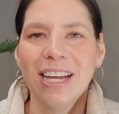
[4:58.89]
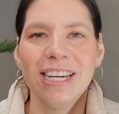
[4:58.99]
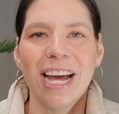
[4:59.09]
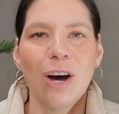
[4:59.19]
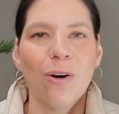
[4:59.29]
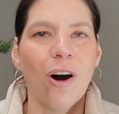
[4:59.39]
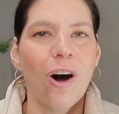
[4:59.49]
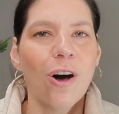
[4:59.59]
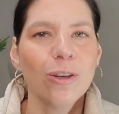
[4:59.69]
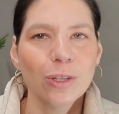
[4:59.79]

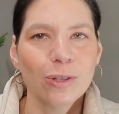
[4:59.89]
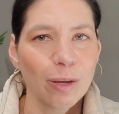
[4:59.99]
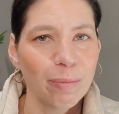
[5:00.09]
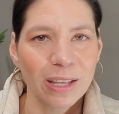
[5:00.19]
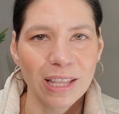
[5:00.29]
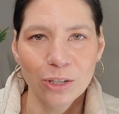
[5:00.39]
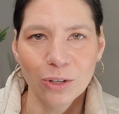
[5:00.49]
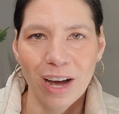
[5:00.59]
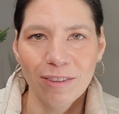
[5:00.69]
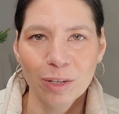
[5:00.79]
Now, also something that
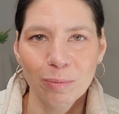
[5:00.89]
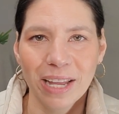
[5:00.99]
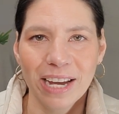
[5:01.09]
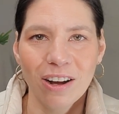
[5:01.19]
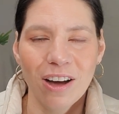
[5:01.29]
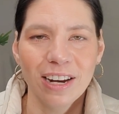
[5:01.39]
you'll have to plan